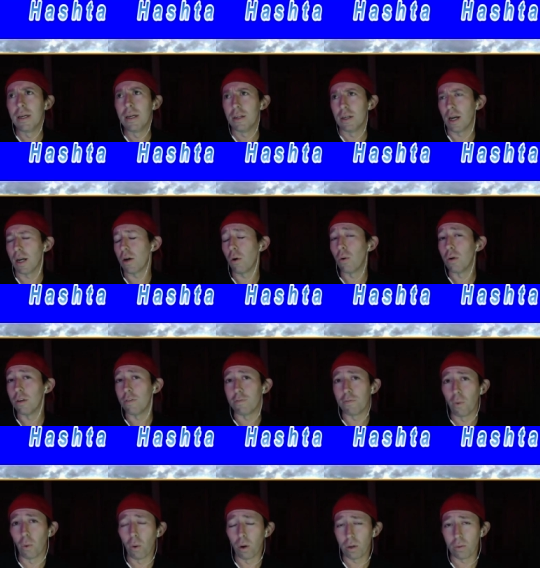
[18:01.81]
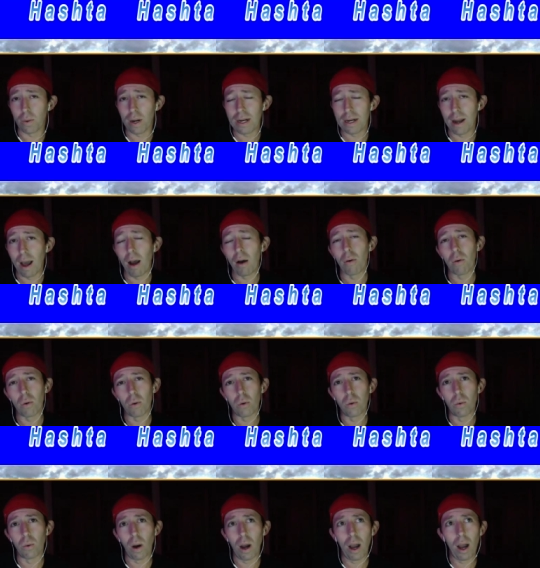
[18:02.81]
You got Cody Ford right now,
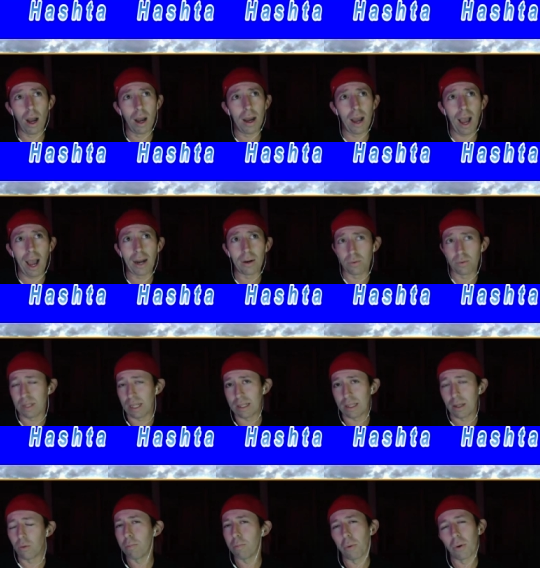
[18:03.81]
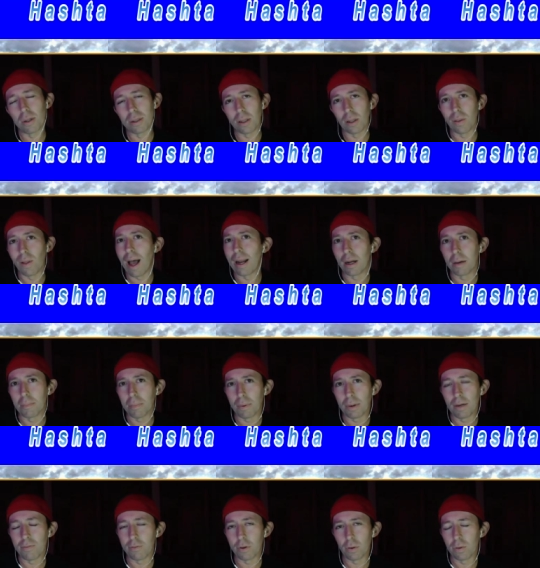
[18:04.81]
who I, I don't think they would put in the lineup
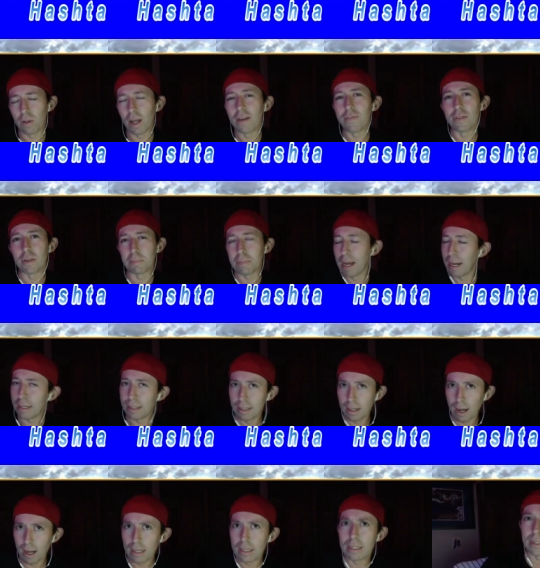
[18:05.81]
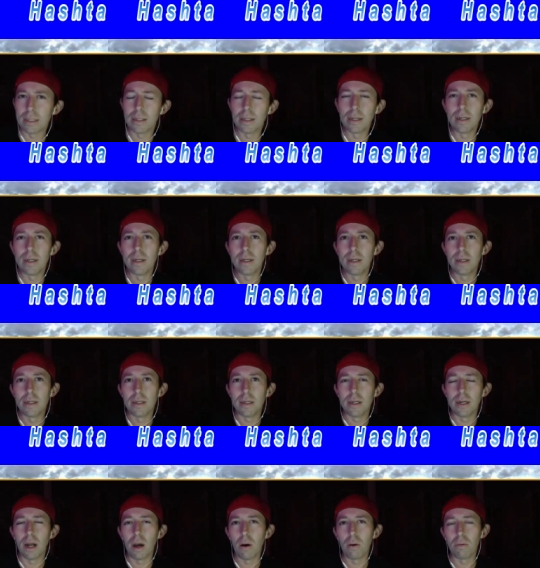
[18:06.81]
if their life depended on it. No.
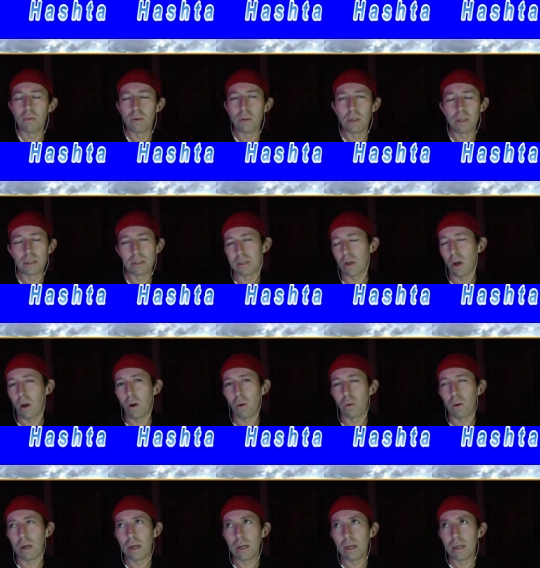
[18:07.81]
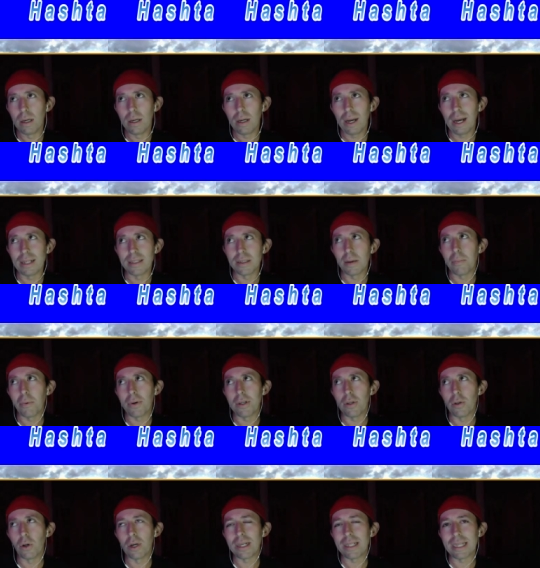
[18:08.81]
You know? So no. at some point,
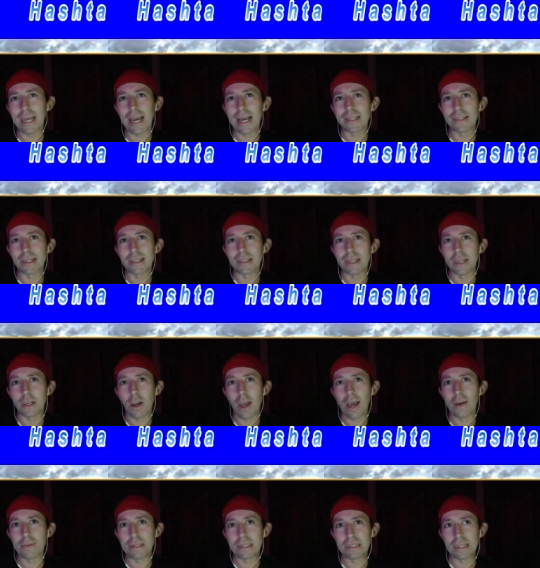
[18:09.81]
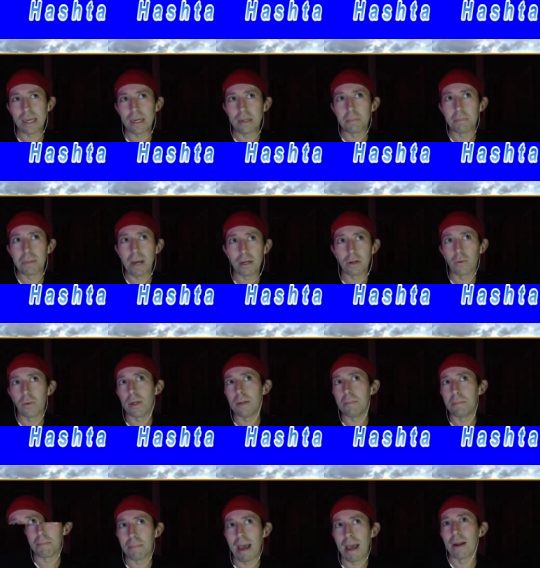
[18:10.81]
you look at the assets that you have and say, pedigree
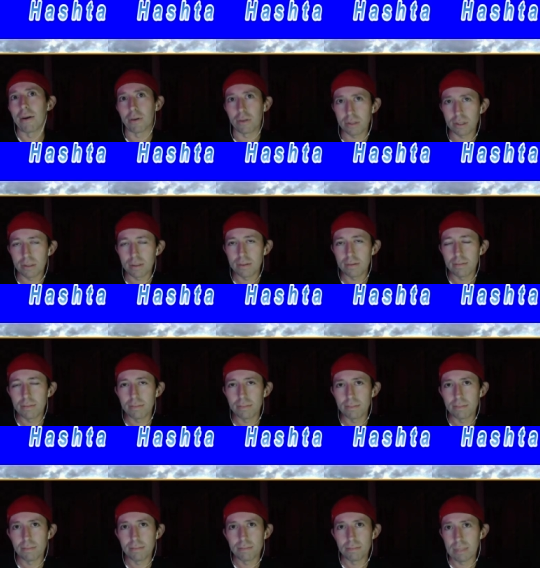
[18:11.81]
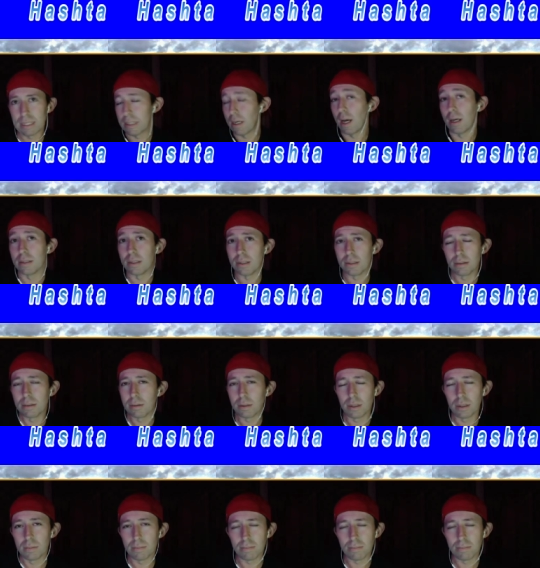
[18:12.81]
matters. It does. Yeah.